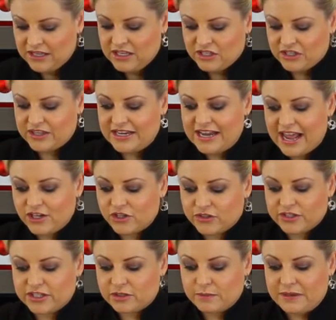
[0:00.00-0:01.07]
So the natural
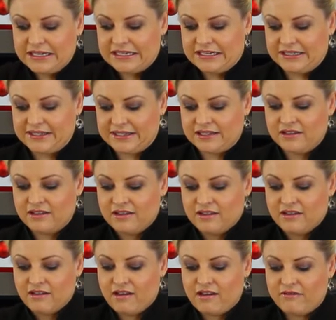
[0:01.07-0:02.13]
sweetness
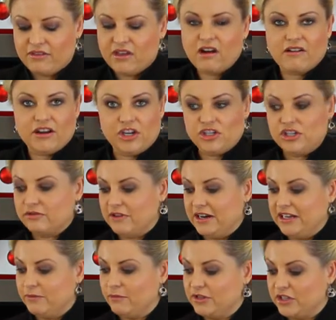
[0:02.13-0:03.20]
of the orange is
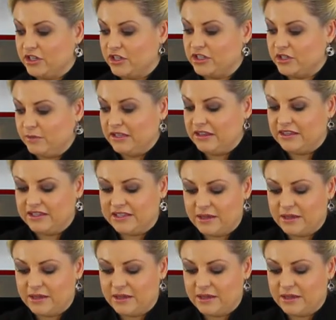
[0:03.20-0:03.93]
really what's going to sweeten this